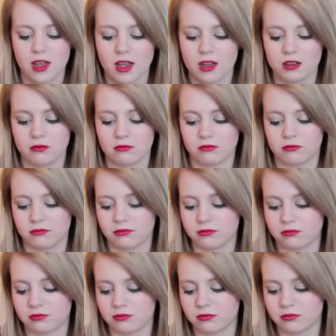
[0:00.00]

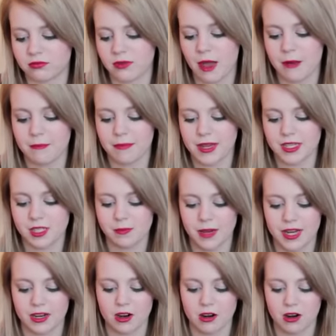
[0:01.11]
a Best
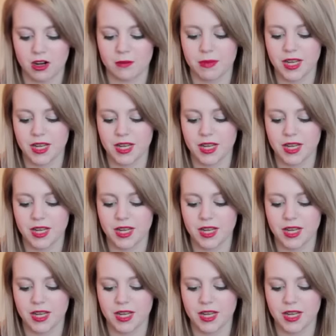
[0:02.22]
Buy card,